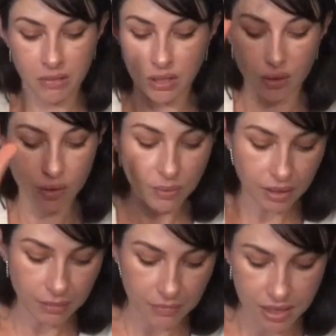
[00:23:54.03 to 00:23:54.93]
You know
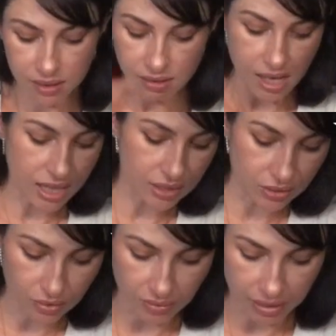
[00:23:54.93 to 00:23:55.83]
what that means? I
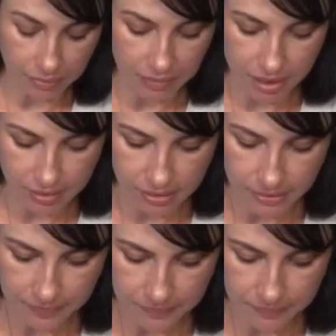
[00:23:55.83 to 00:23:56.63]
don't know what that means.